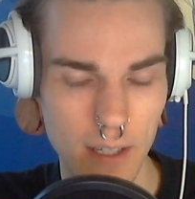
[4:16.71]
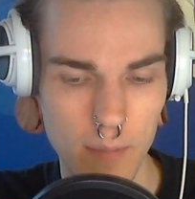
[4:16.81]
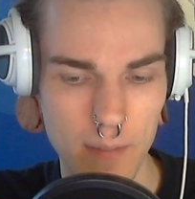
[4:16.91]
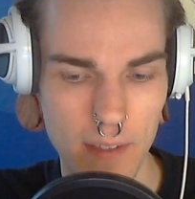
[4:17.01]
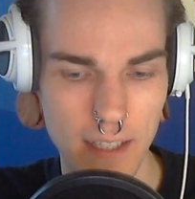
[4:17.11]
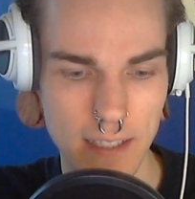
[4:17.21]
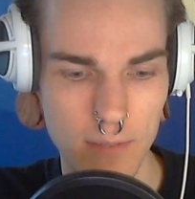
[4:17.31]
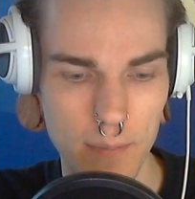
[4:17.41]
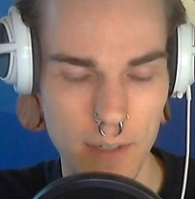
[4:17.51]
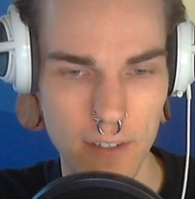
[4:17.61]
Maybe that's
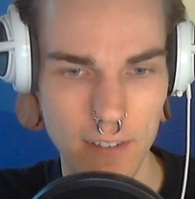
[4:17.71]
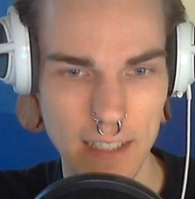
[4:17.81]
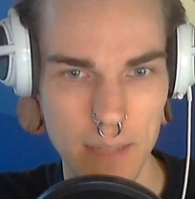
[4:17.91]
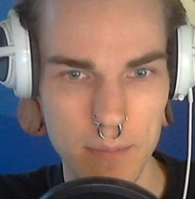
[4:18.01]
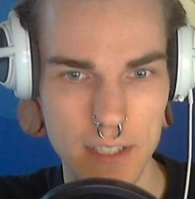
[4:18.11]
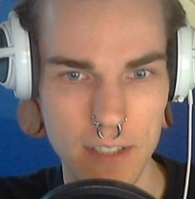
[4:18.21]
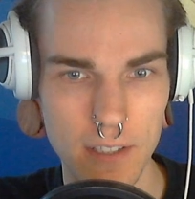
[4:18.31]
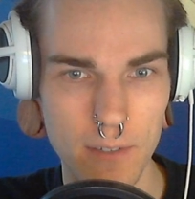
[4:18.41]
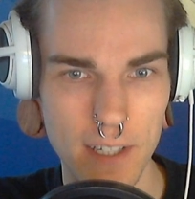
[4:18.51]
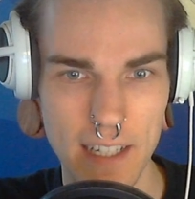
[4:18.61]
why my early game is so
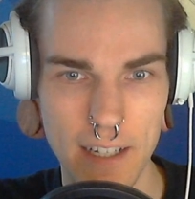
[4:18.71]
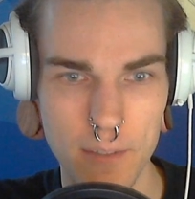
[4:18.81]
good right now